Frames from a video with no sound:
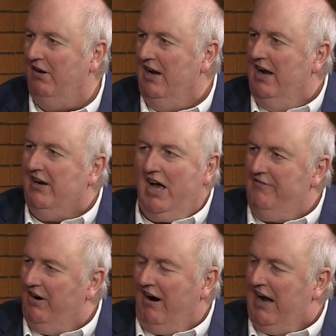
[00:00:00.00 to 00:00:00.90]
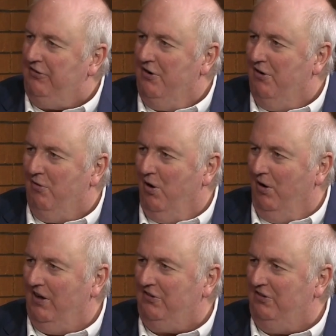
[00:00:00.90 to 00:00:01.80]
So governor has no
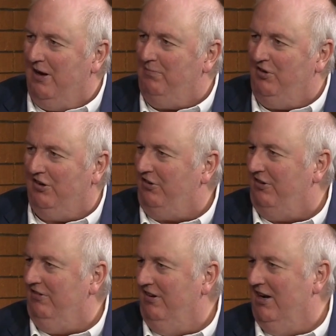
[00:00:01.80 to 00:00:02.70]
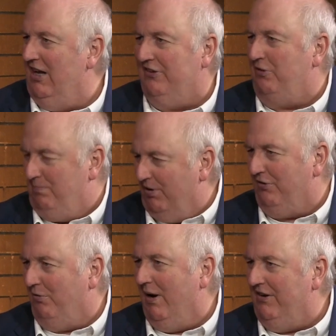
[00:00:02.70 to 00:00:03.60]
role except just as
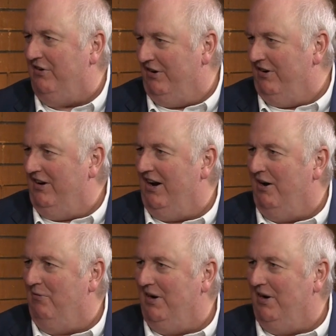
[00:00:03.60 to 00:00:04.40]
persuasion, what.